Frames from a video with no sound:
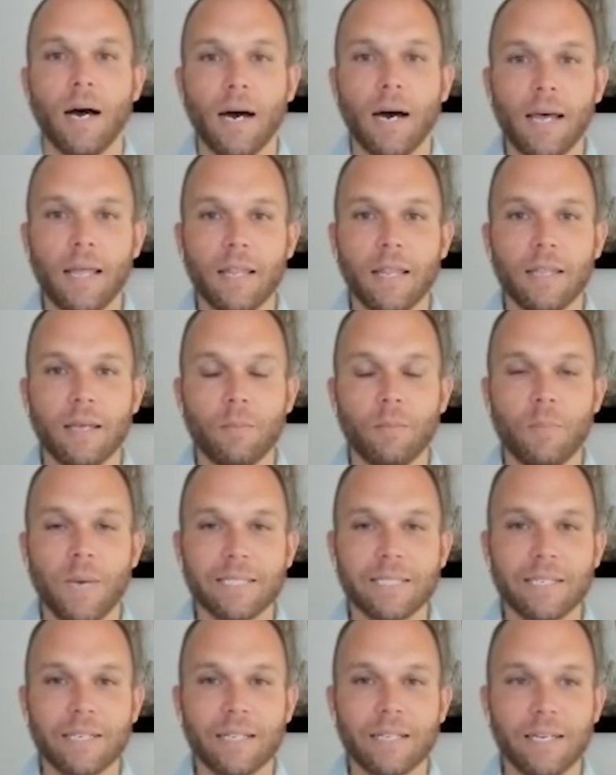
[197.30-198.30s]
uh, then
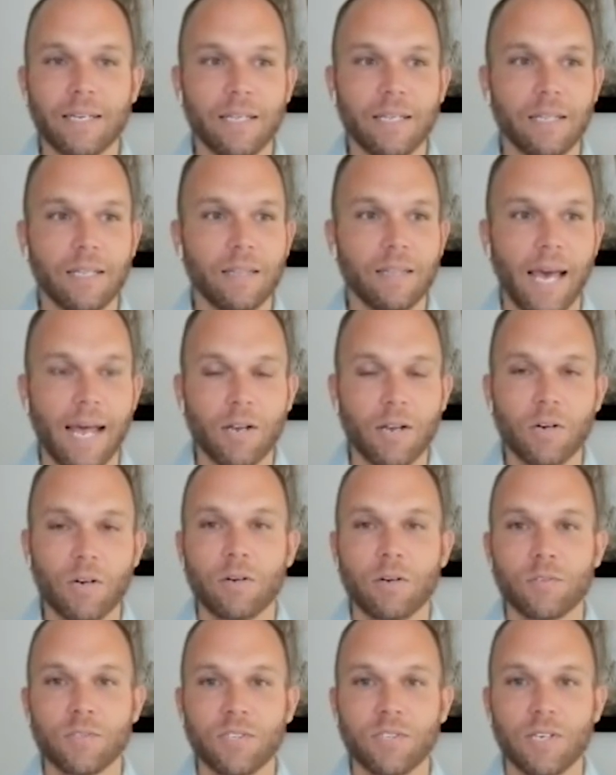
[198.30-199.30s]
basically that
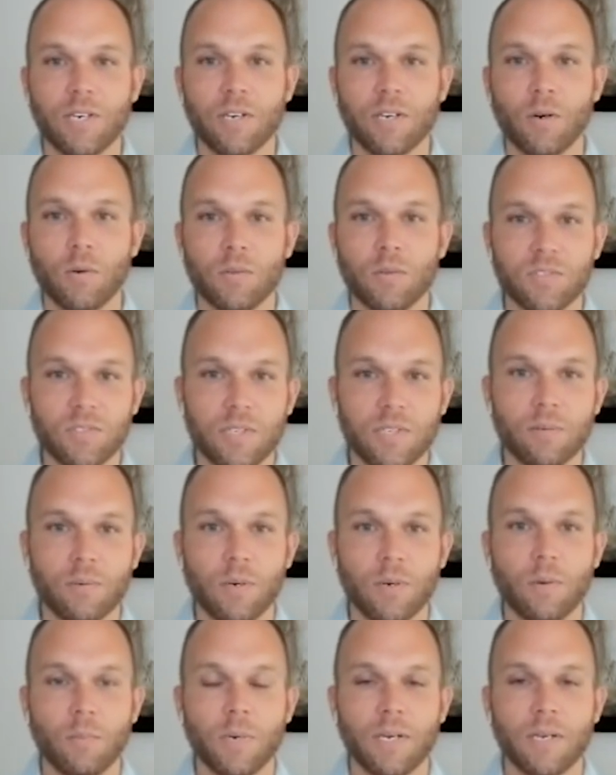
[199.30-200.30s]
currency can go to
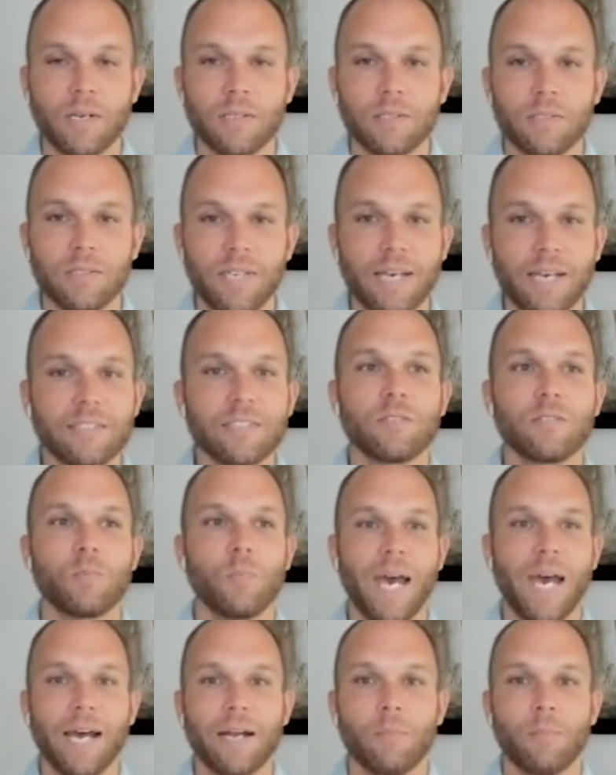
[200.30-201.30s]
zero because, yes, it's
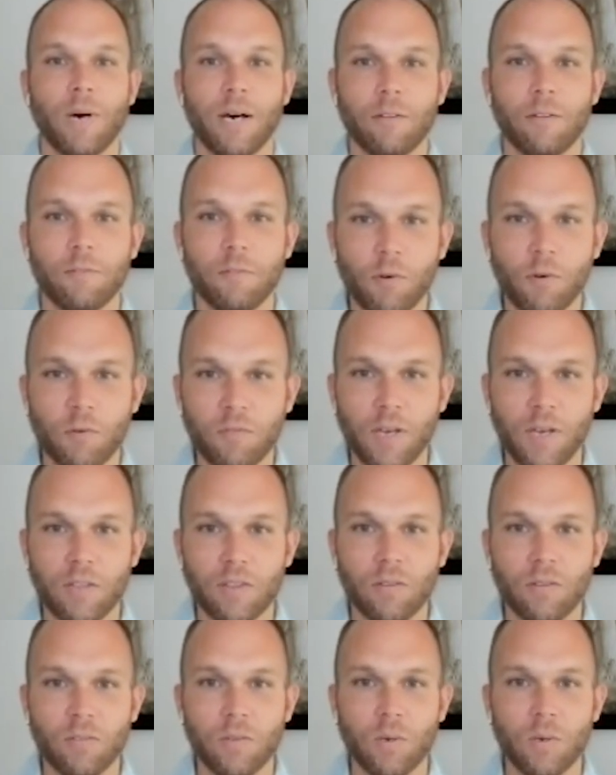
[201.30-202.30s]
backed by the full
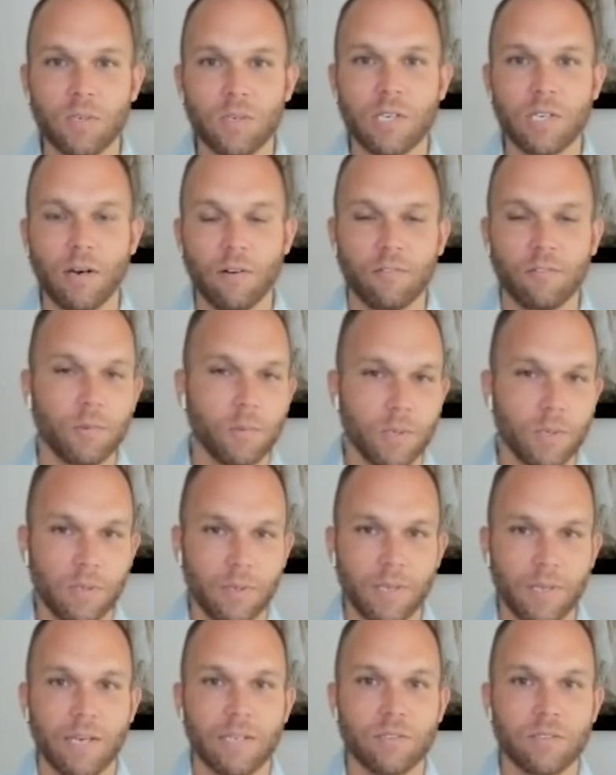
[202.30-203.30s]
faith of the US government
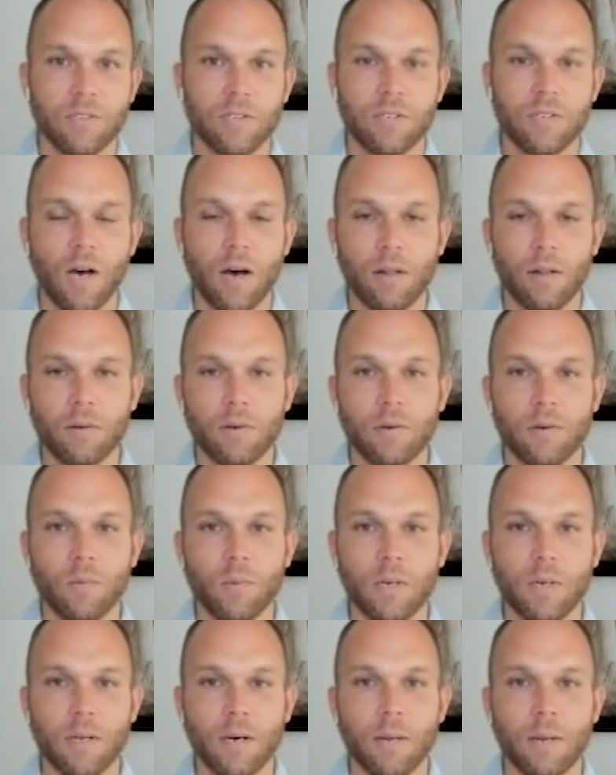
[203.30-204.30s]
in the case of the dollar or
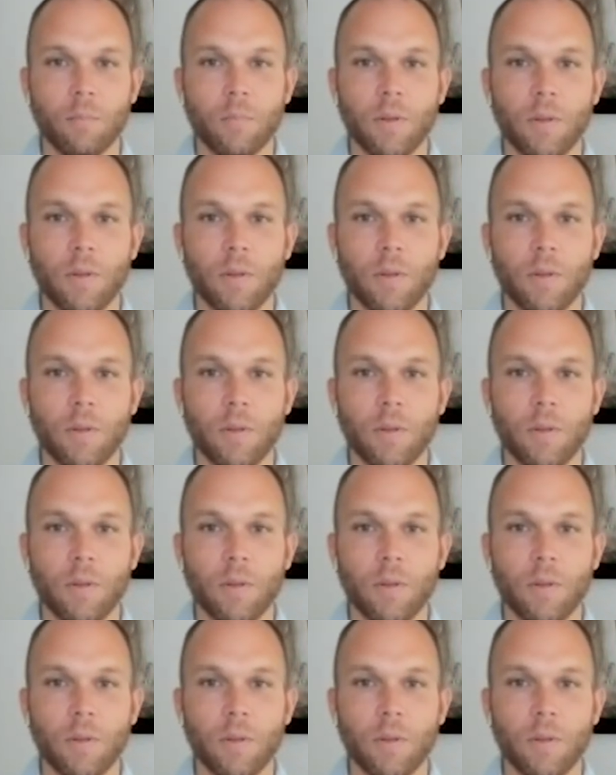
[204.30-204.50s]
whatnot.